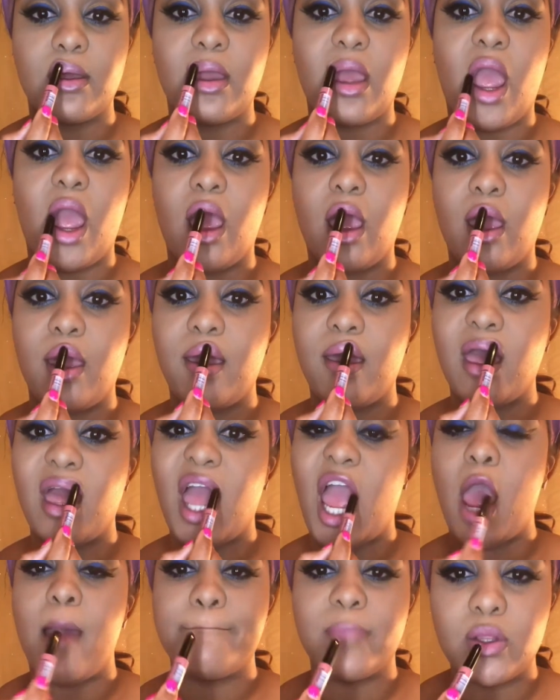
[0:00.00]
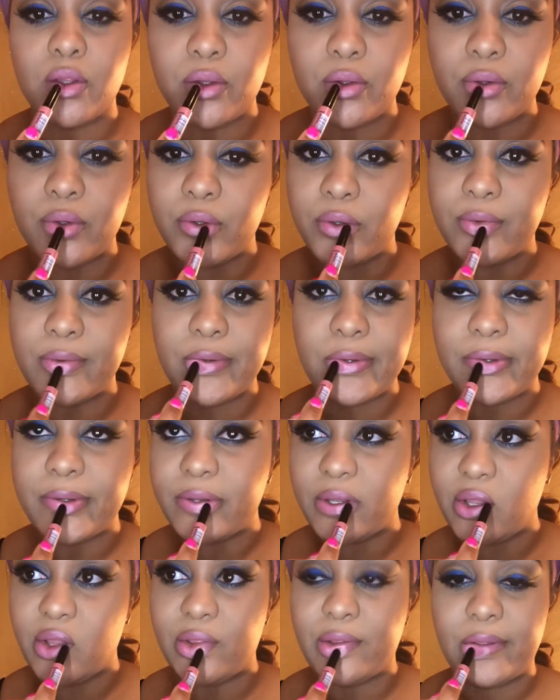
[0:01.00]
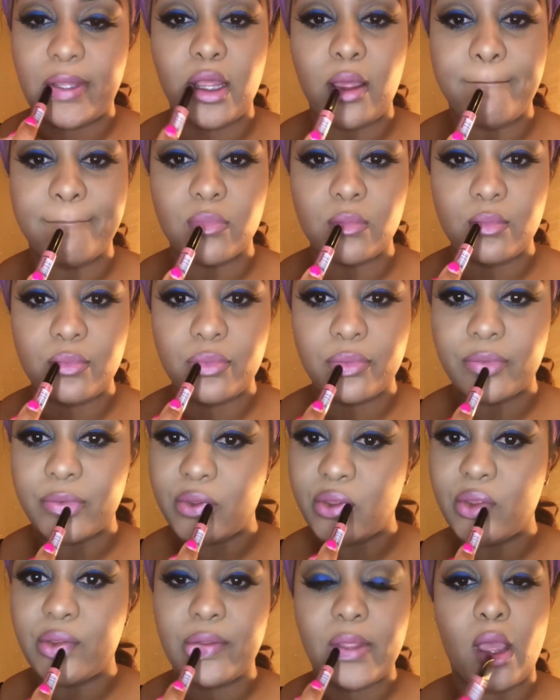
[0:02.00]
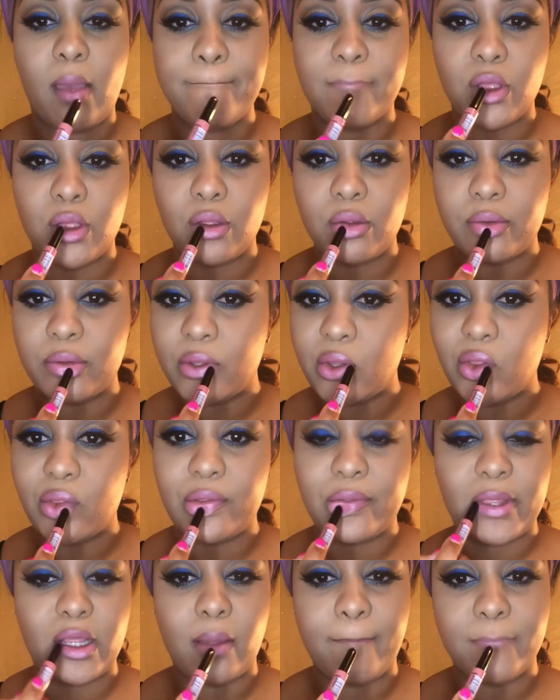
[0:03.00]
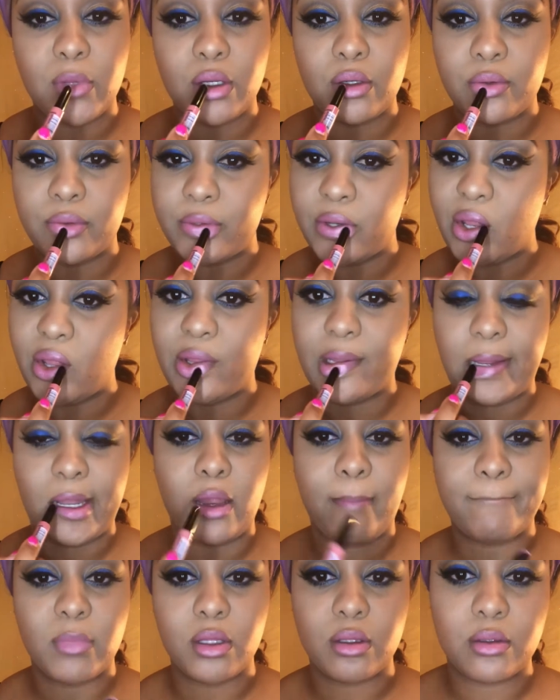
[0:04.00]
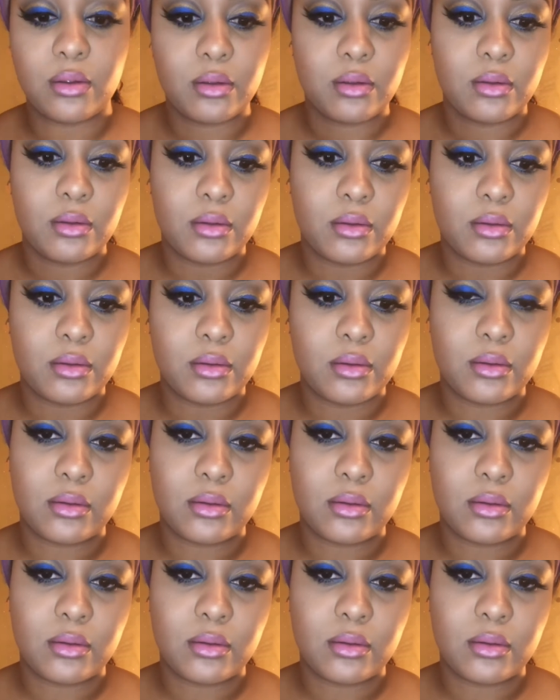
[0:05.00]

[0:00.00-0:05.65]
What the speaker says: And I really like this. It's like a soft neutral pink. It just makes my lips really, really pop.